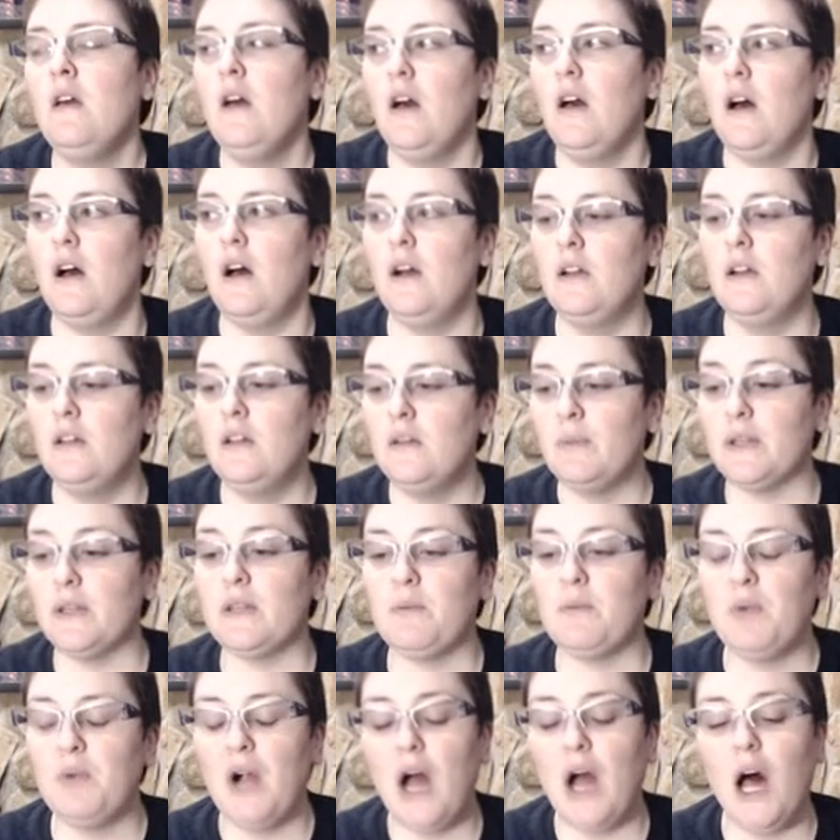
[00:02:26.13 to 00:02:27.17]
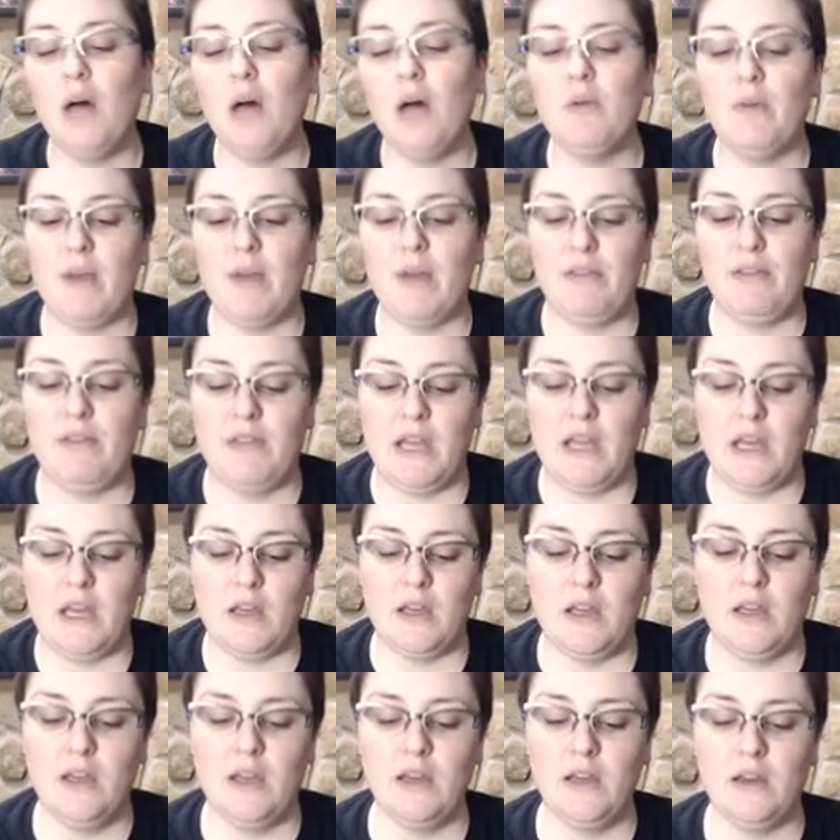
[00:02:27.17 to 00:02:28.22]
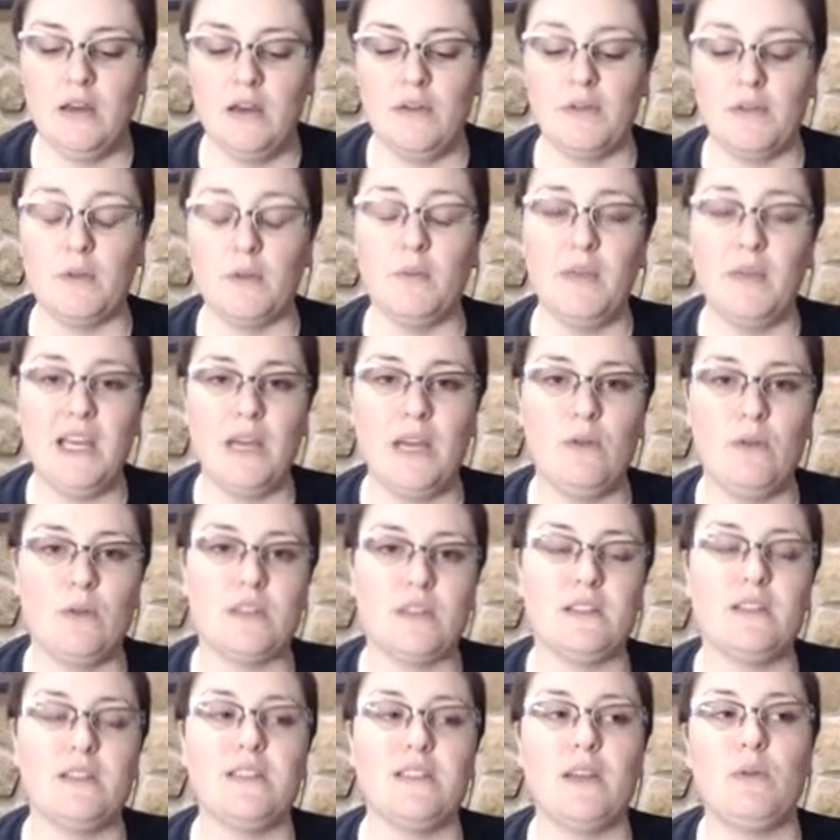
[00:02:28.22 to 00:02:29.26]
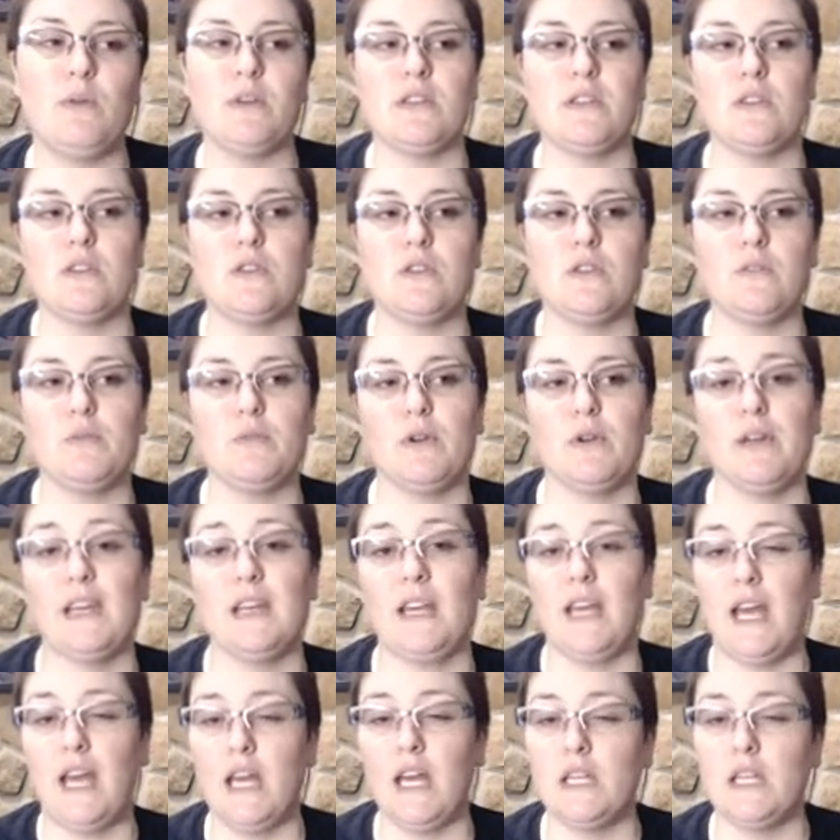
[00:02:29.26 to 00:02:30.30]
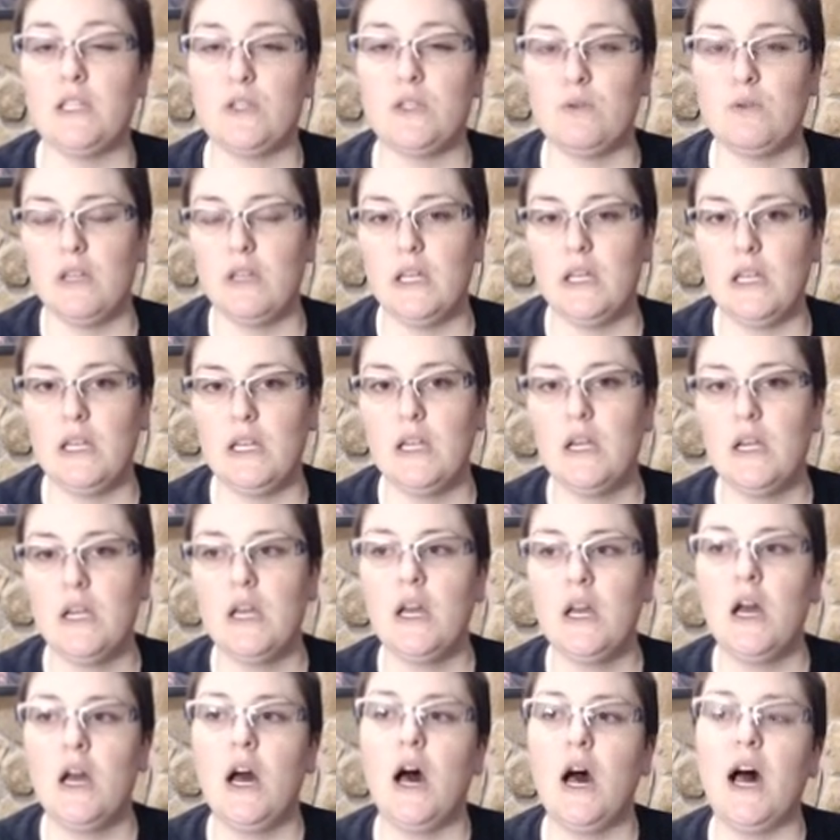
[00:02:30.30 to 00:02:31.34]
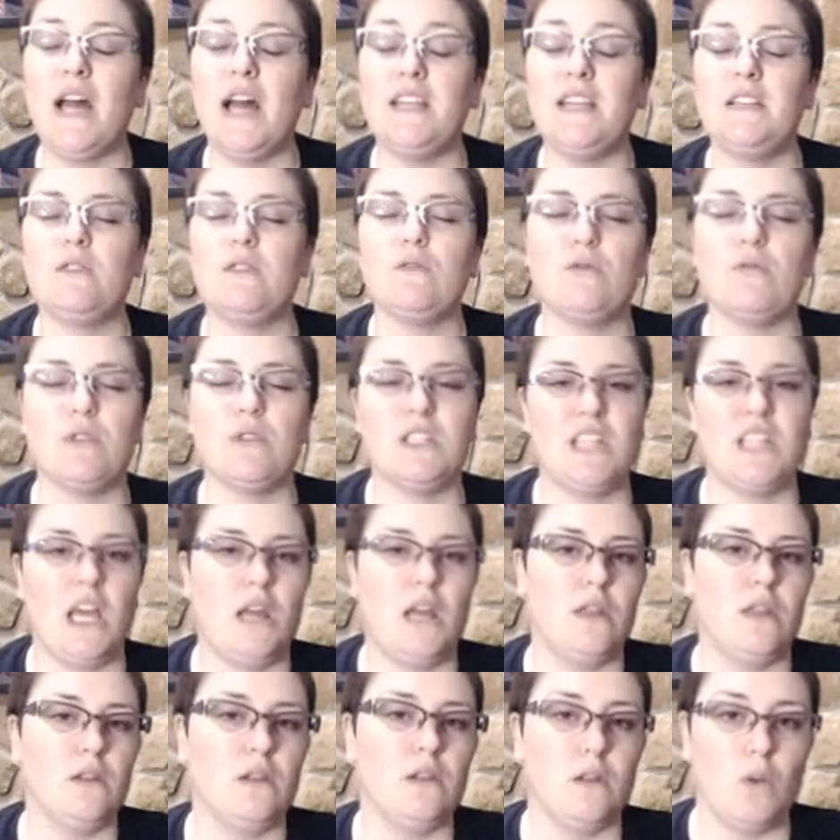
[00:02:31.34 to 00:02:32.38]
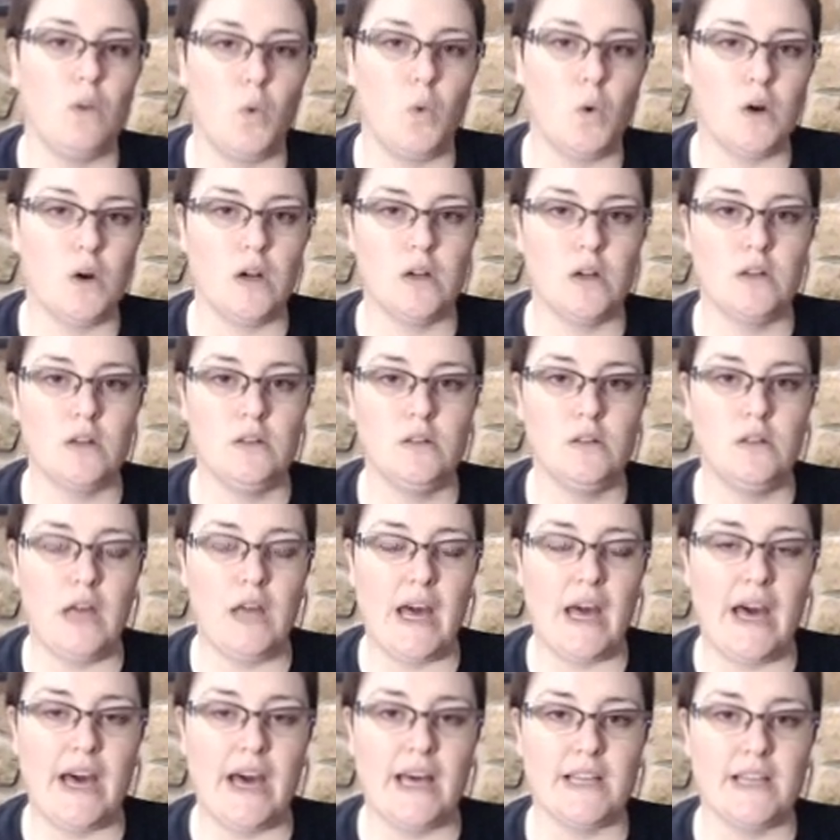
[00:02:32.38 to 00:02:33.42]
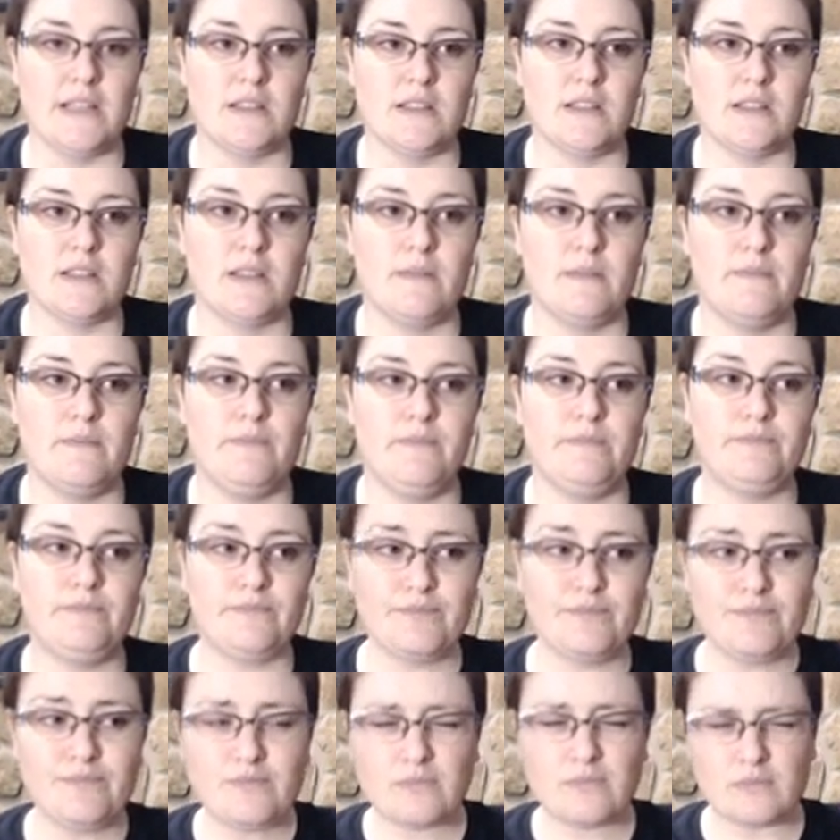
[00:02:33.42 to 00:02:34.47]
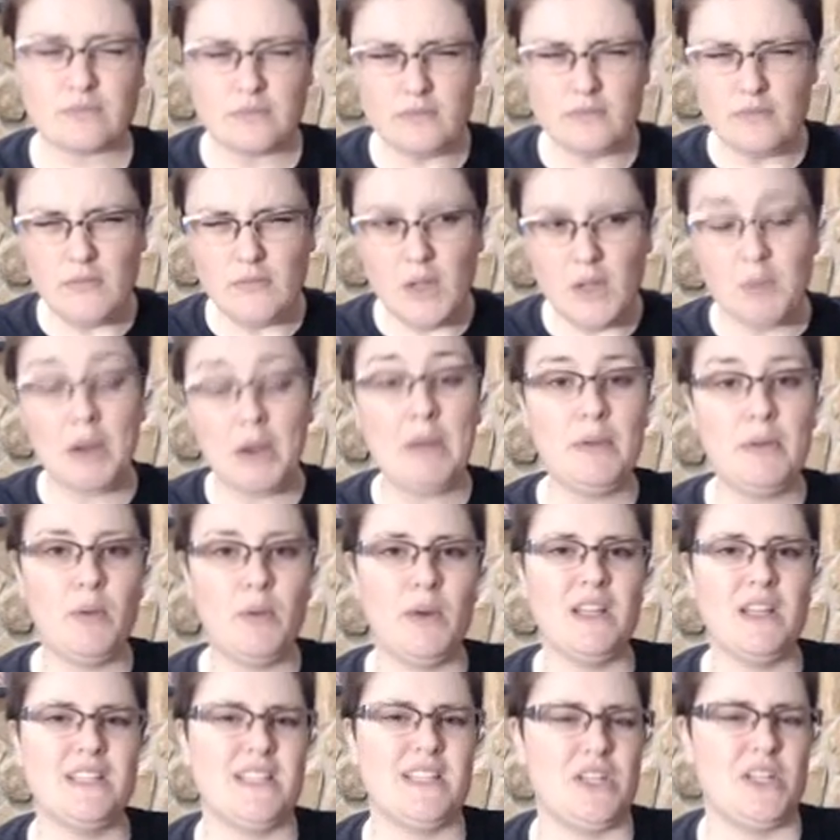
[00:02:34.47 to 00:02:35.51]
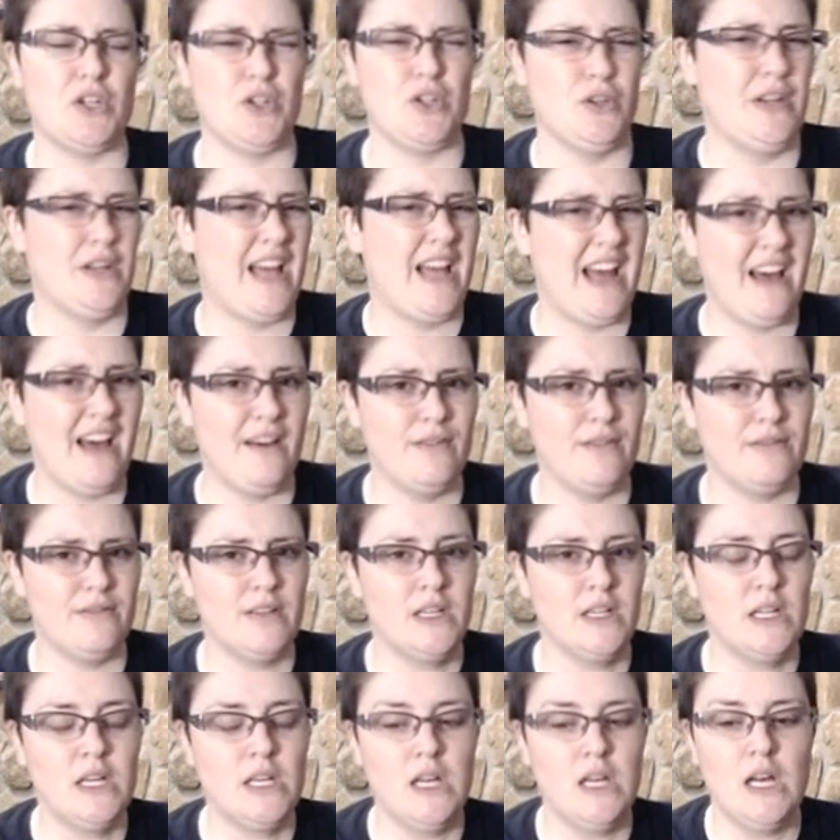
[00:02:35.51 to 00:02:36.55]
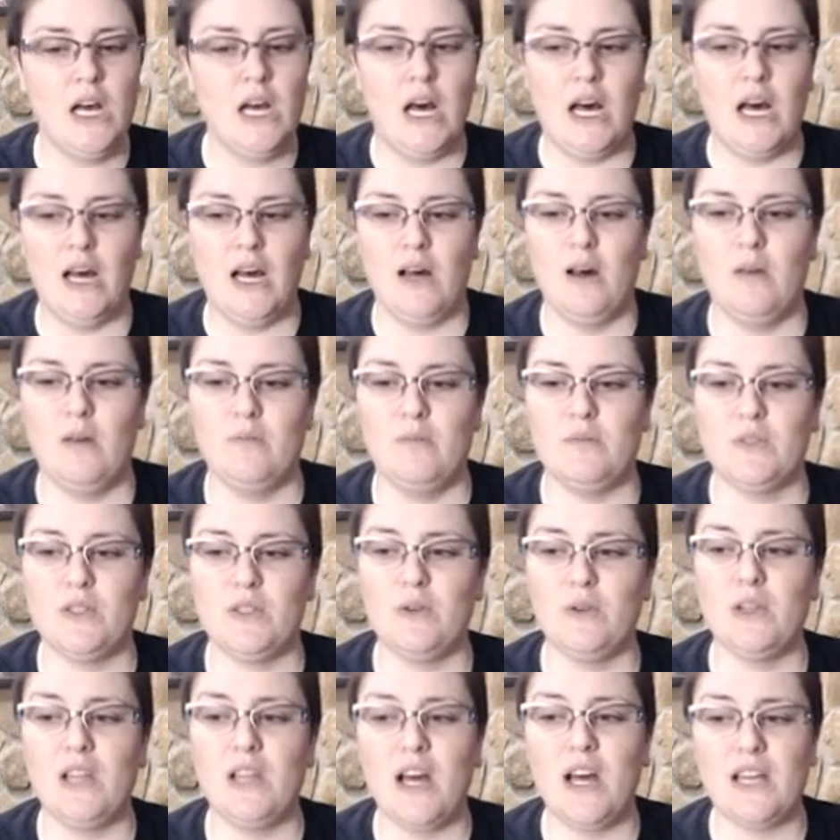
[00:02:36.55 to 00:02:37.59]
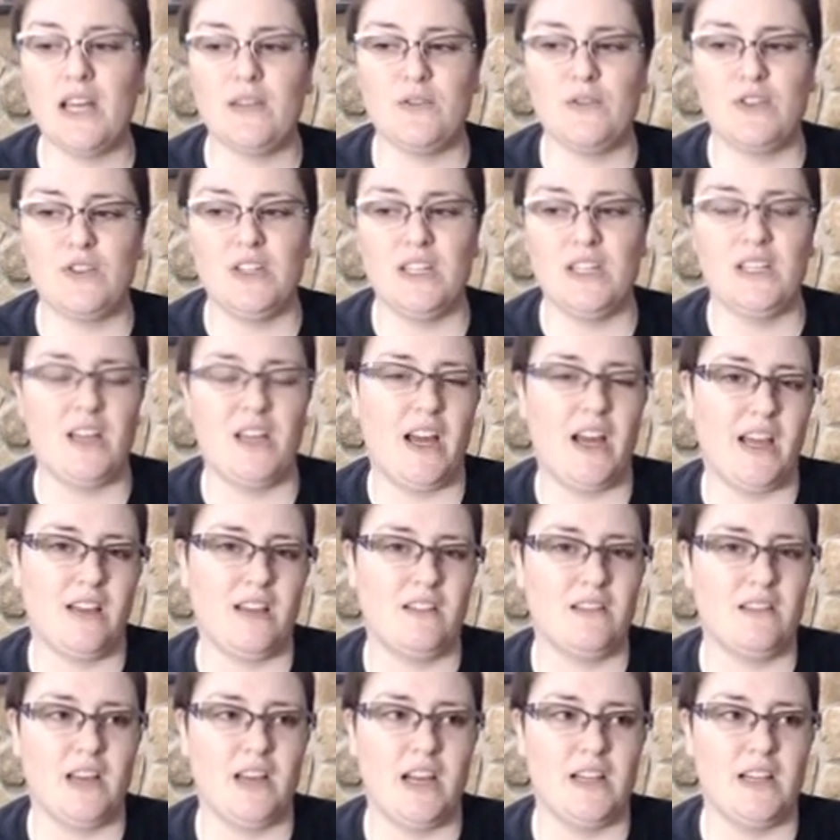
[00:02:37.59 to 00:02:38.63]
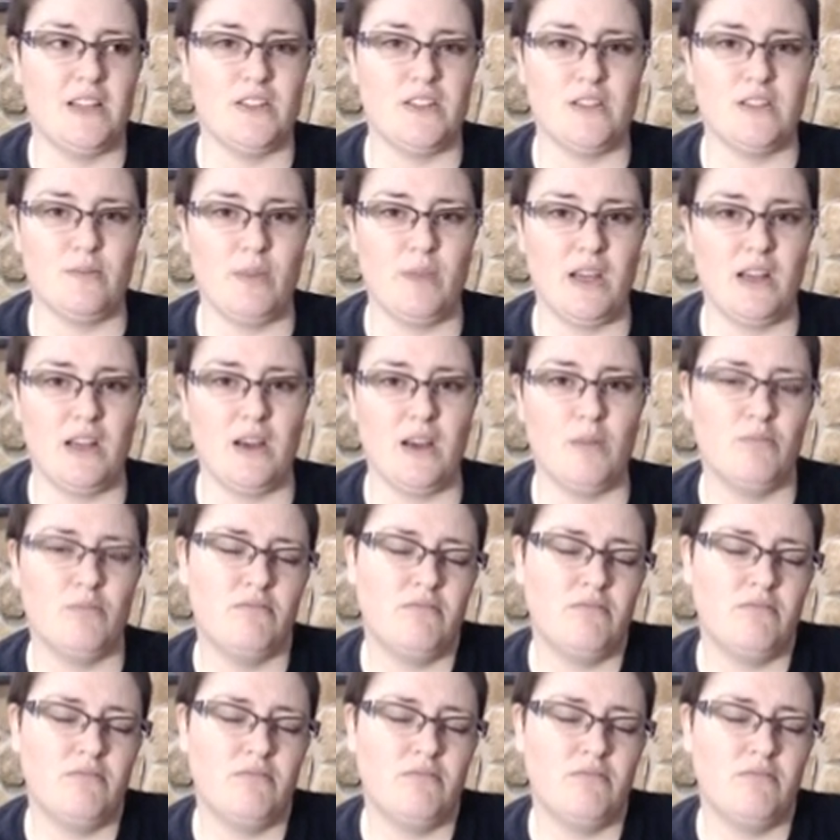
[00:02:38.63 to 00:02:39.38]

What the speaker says: But the problem, I think, for me was since I wasn't super engaged with it, I didn't retain the lore as probably well as I should have. So a lot of shit I kind of just made up.